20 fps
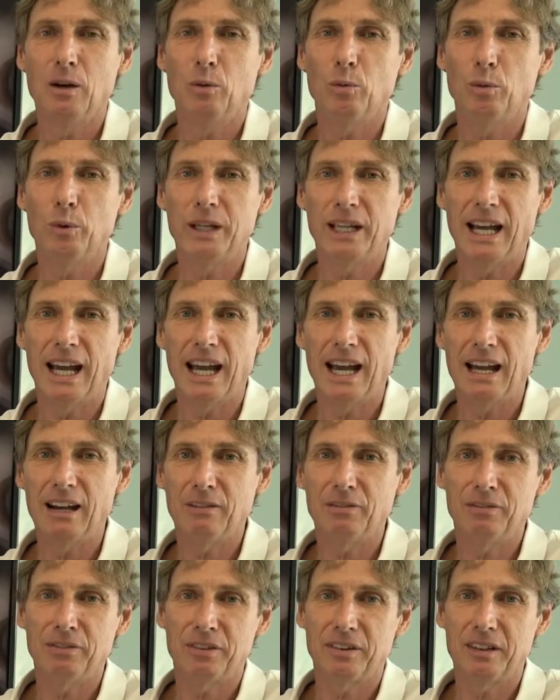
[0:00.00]
We
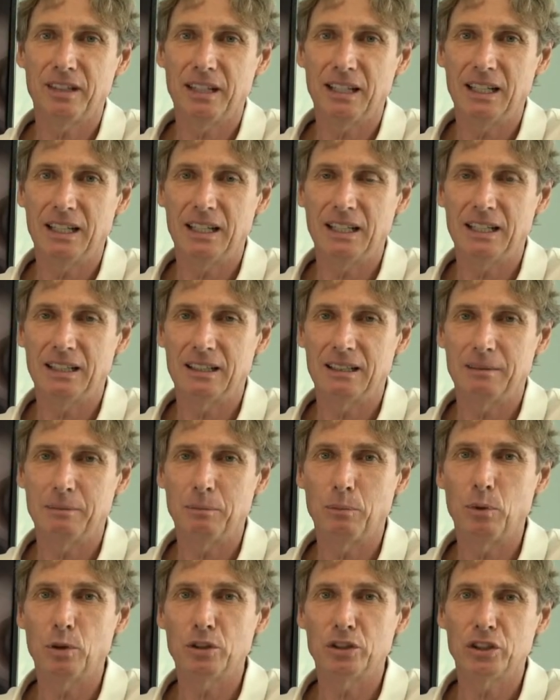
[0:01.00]
have the
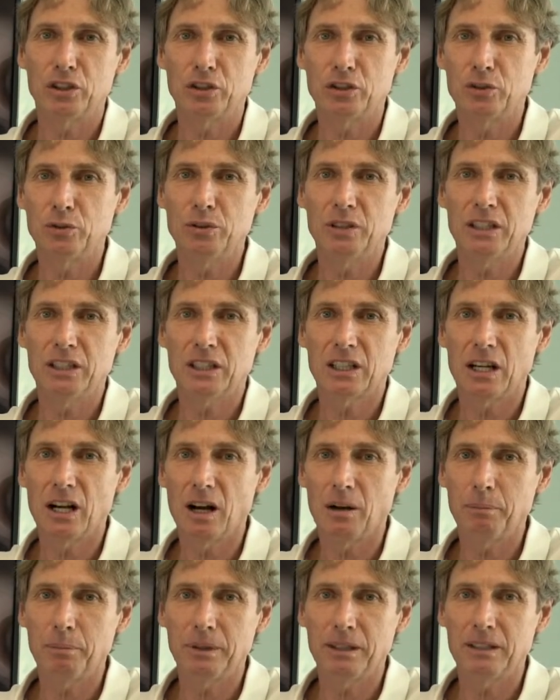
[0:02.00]
multi-unit
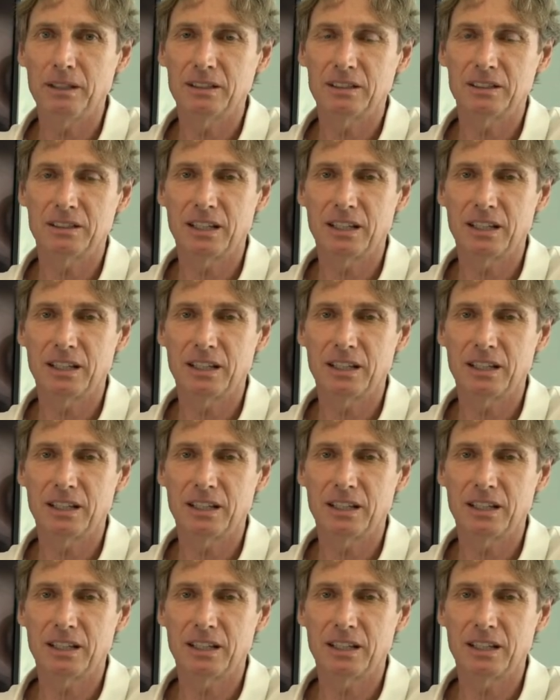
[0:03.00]
cupping